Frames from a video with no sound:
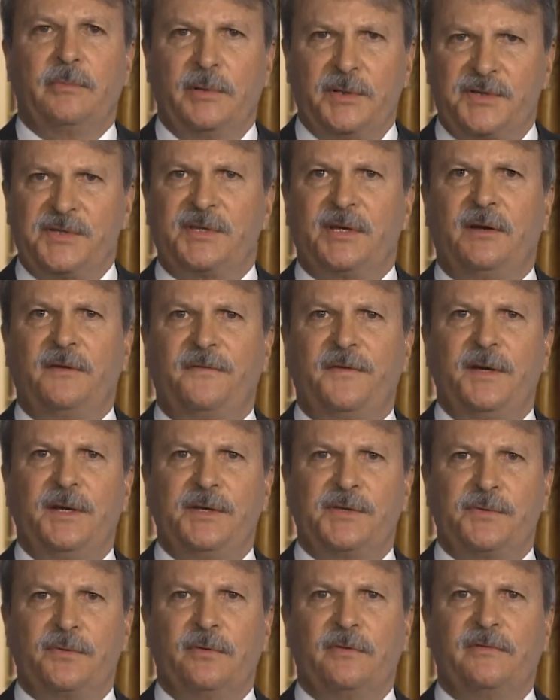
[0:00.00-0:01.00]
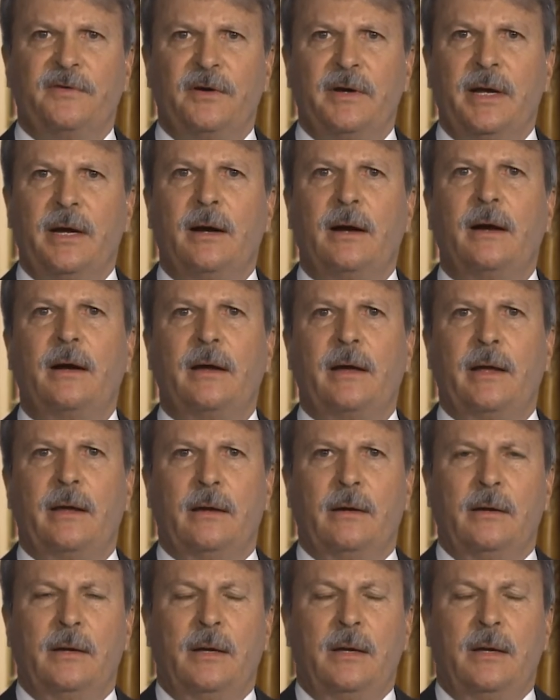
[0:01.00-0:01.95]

but sulfates were very high.